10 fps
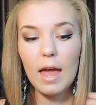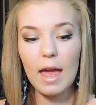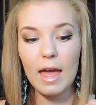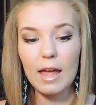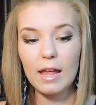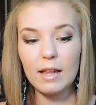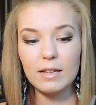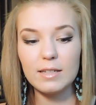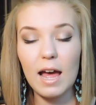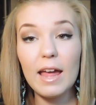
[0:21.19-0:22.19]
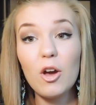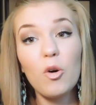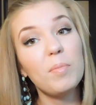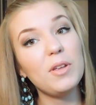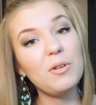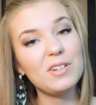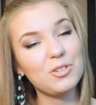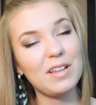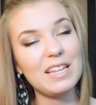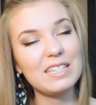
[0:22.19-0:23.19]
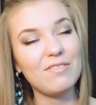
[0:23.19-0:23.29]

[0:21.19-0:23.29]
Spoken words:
and I hope you enjoyed this